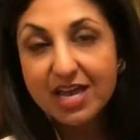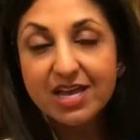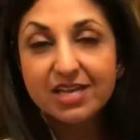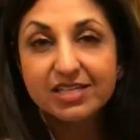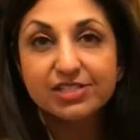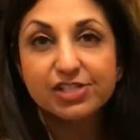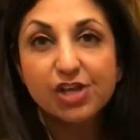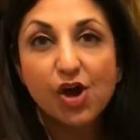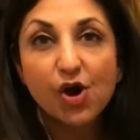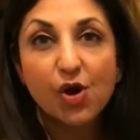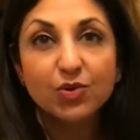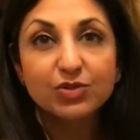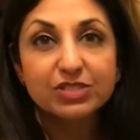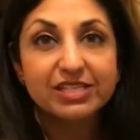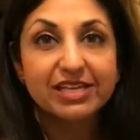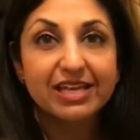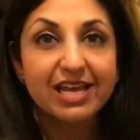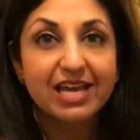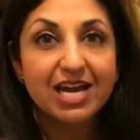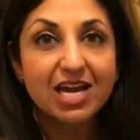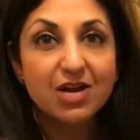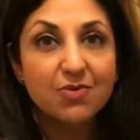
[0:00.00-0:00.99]
So
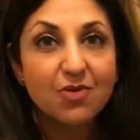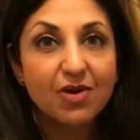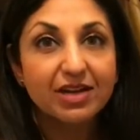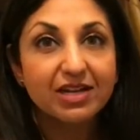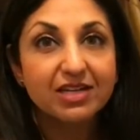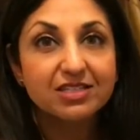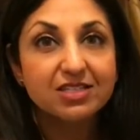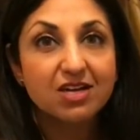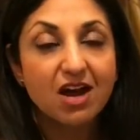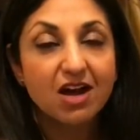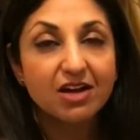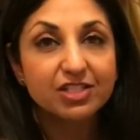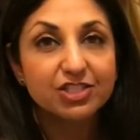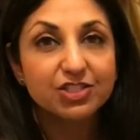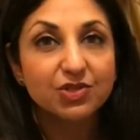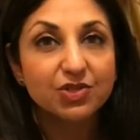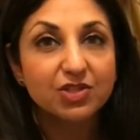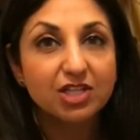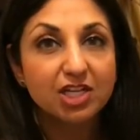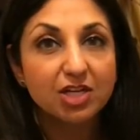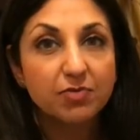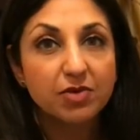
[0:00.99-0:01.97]
today I want to talk to you
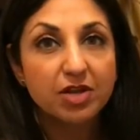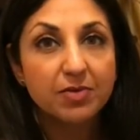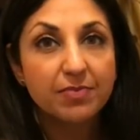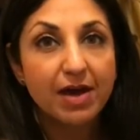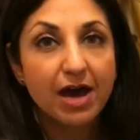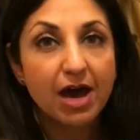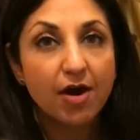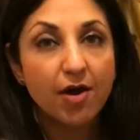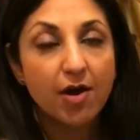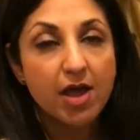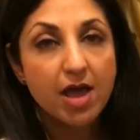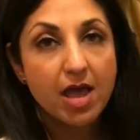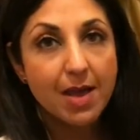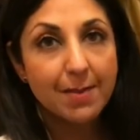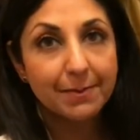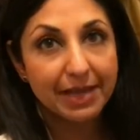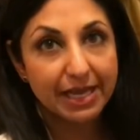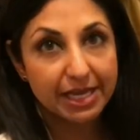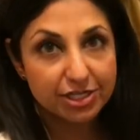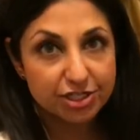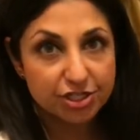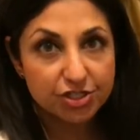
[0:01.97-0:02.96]
a little bit about
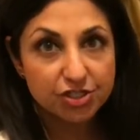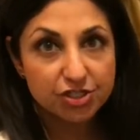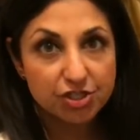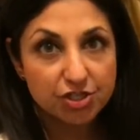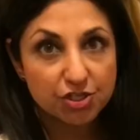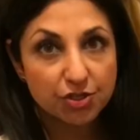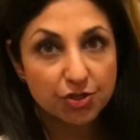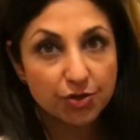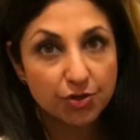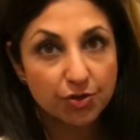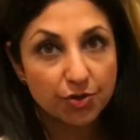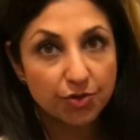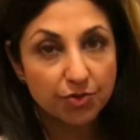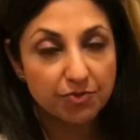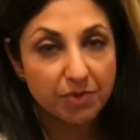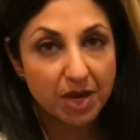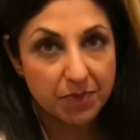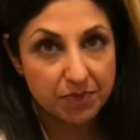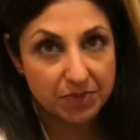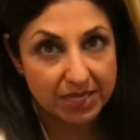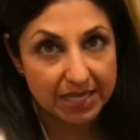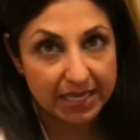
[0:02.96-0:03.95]
patients who
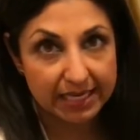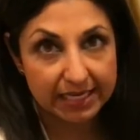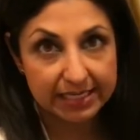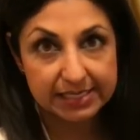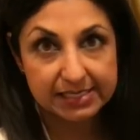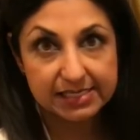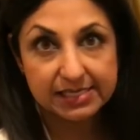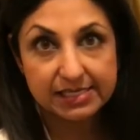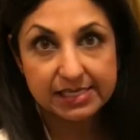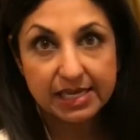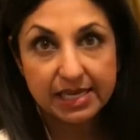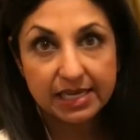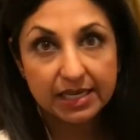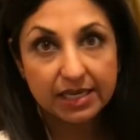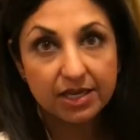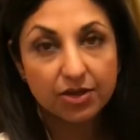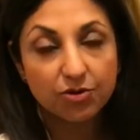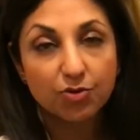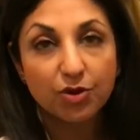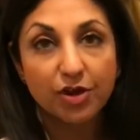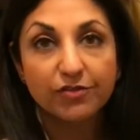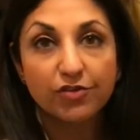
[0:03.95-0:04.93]
might be getting sick,
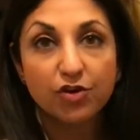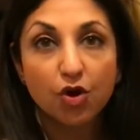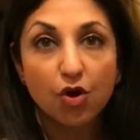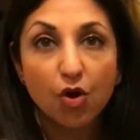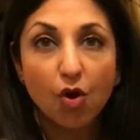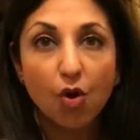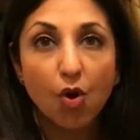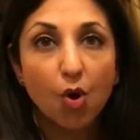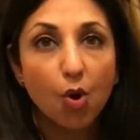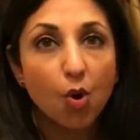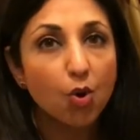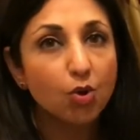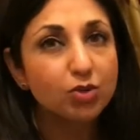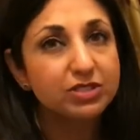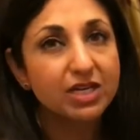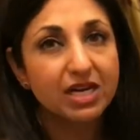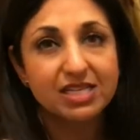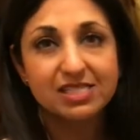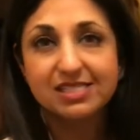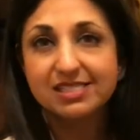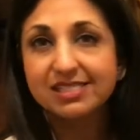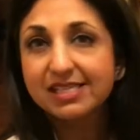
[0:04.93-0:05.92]
who have a cold,
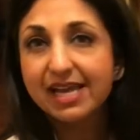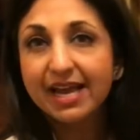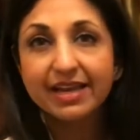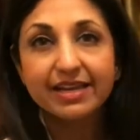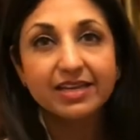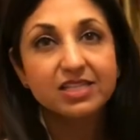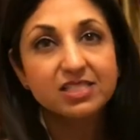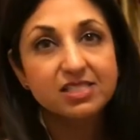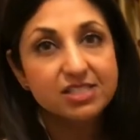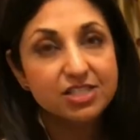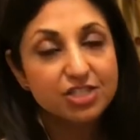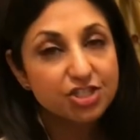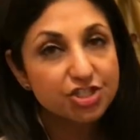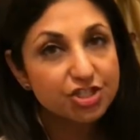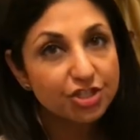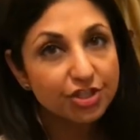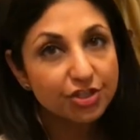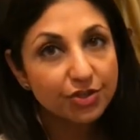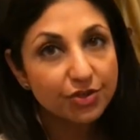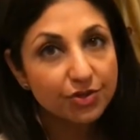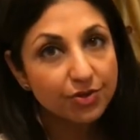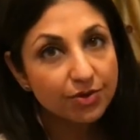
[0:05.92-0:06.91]
a sinus
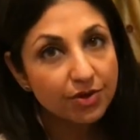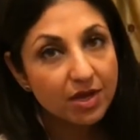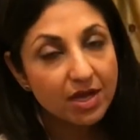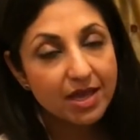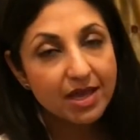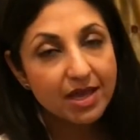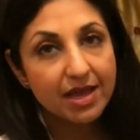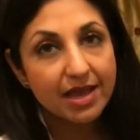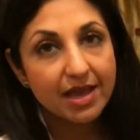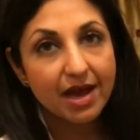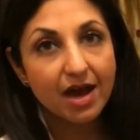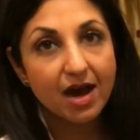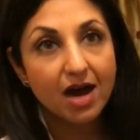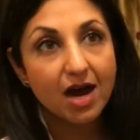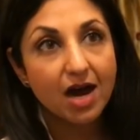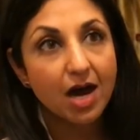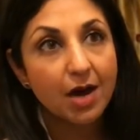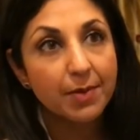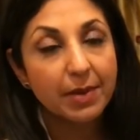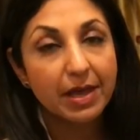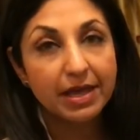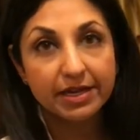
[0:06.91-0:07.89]
issue,
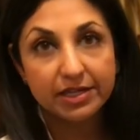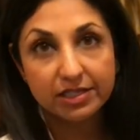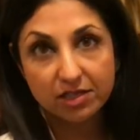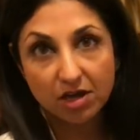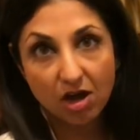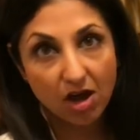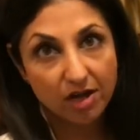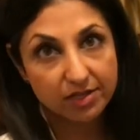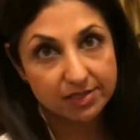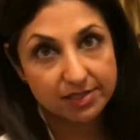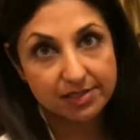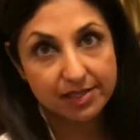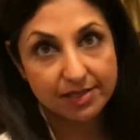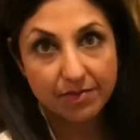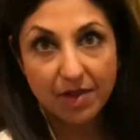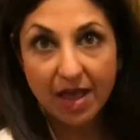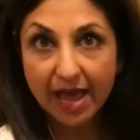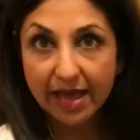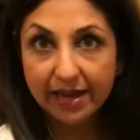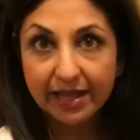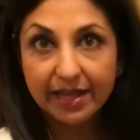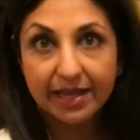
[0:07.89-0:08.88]
and it causes them
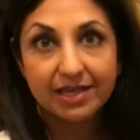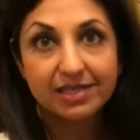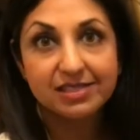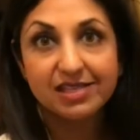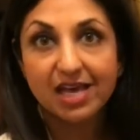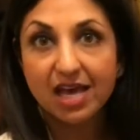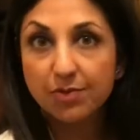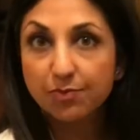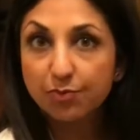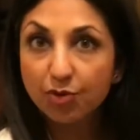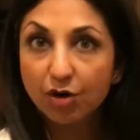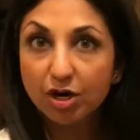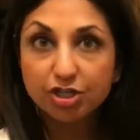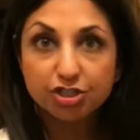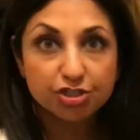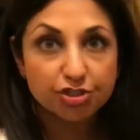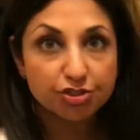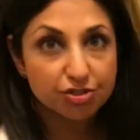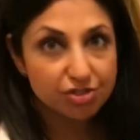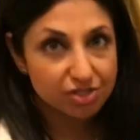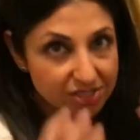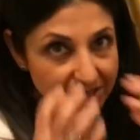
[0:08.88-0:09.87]
headaches, head
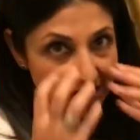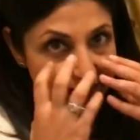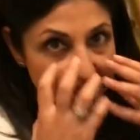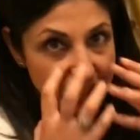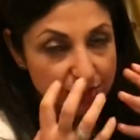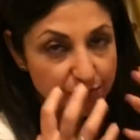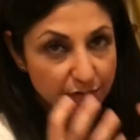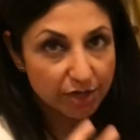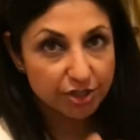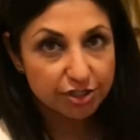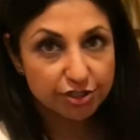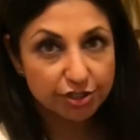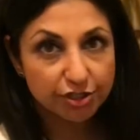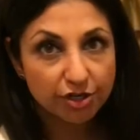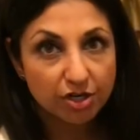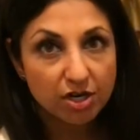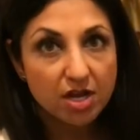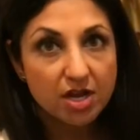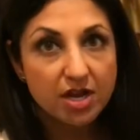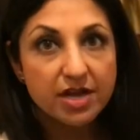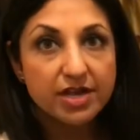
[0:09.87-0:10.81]
pressure, sinus pressure.